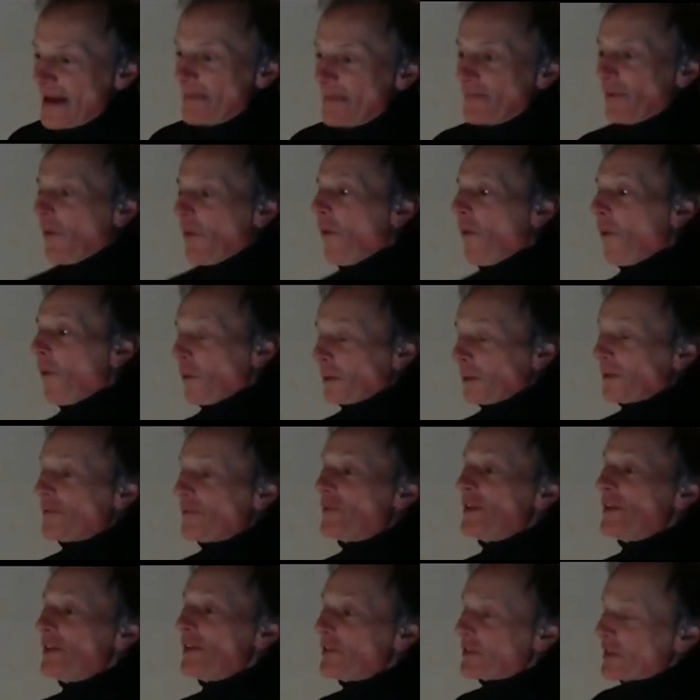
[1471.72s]
all of
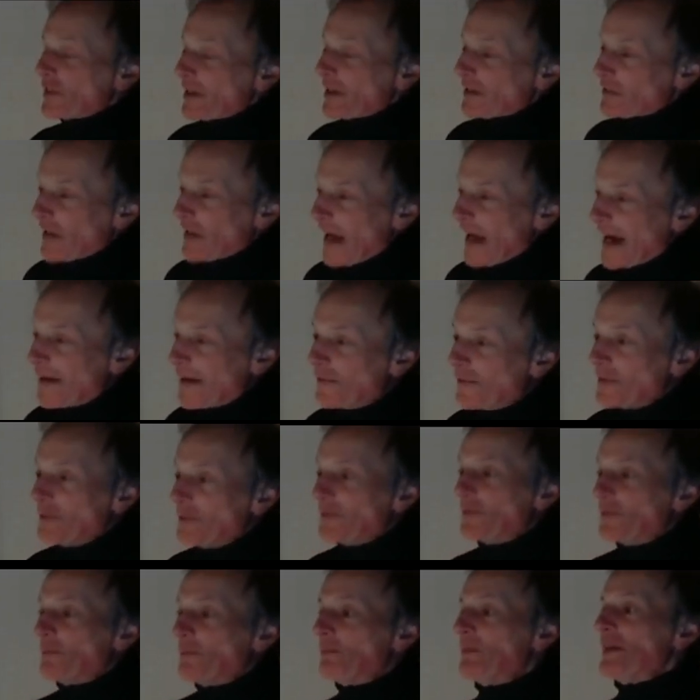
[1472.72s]
these things have
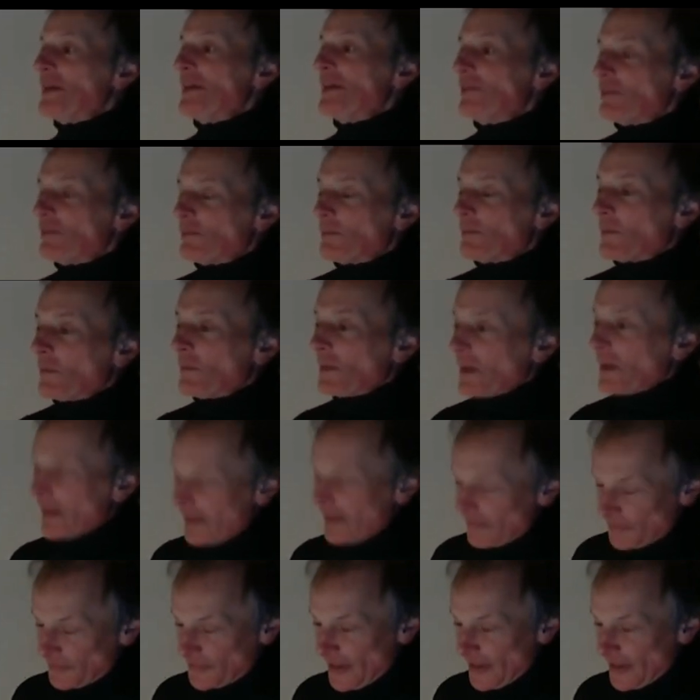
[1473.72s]
been
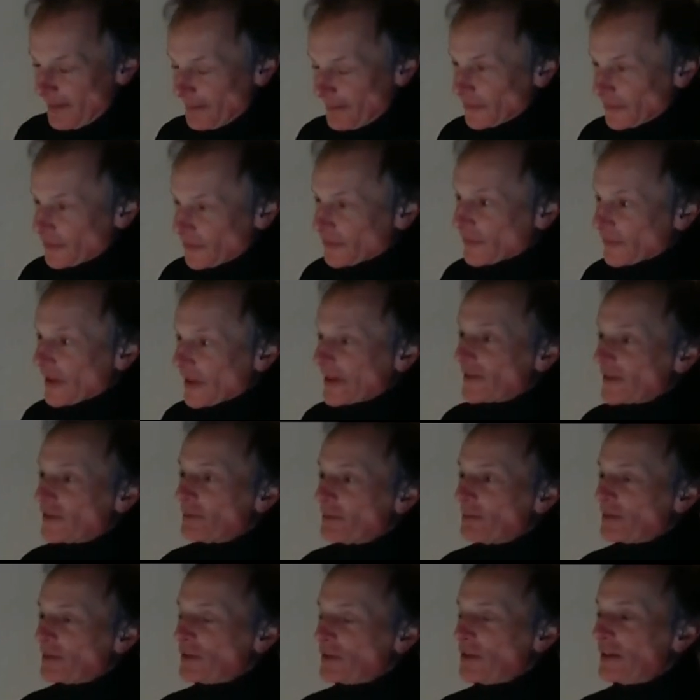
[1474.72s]

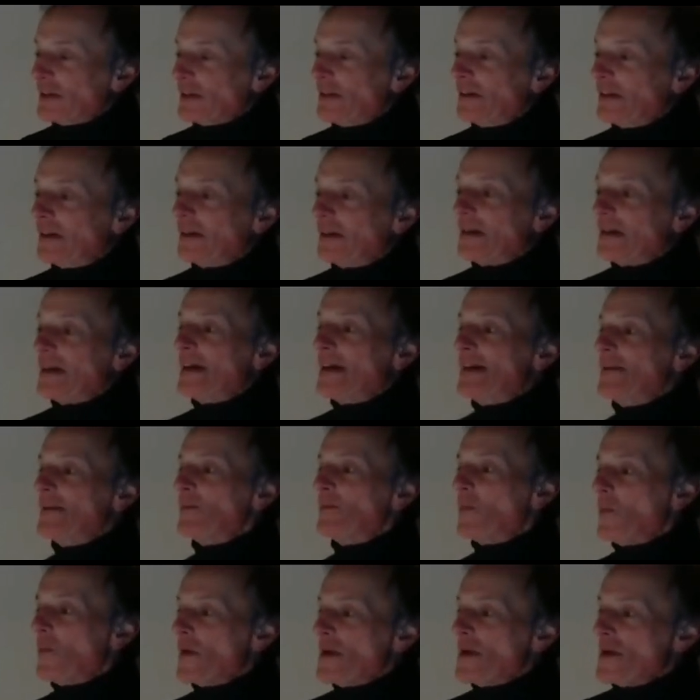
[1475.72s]
demonstrated, particularly
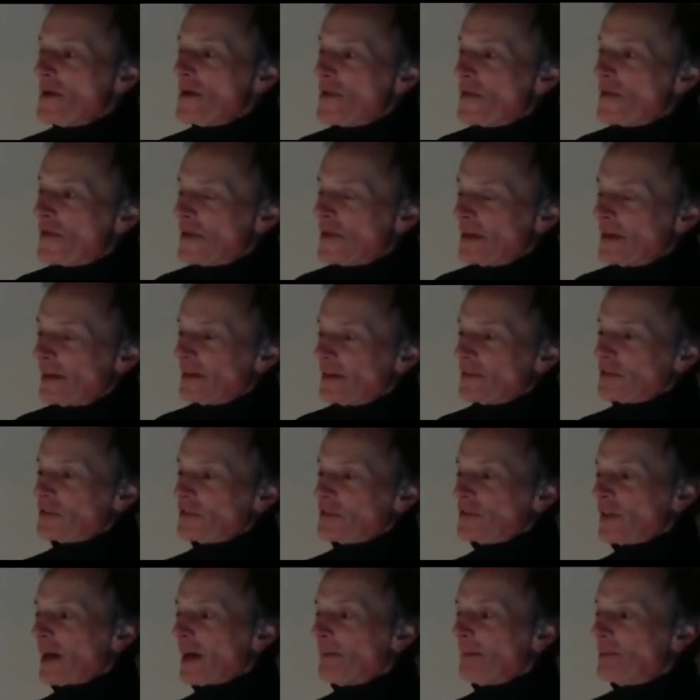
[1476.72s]
with
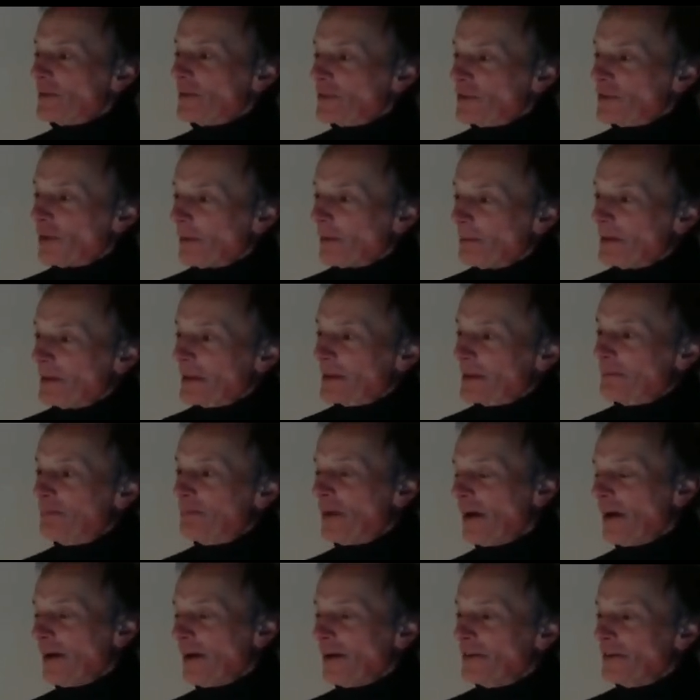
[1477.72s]
subatomic
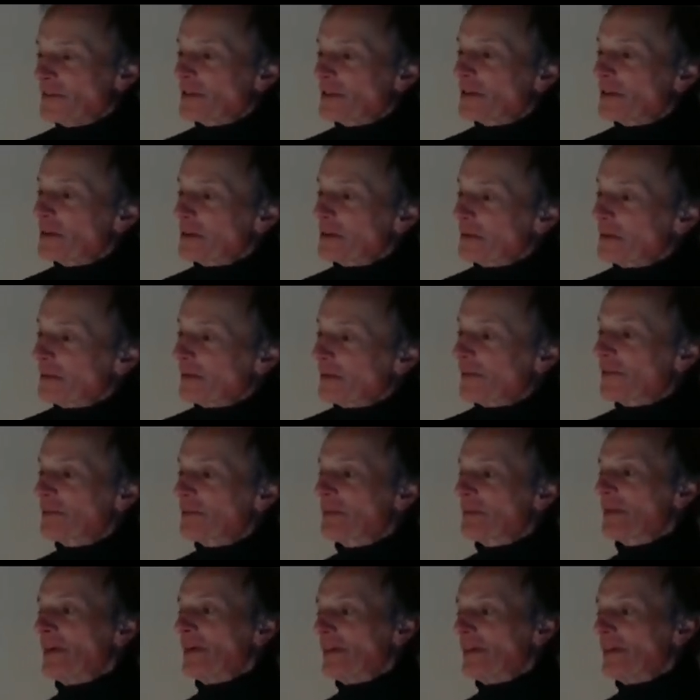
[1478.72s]
particles,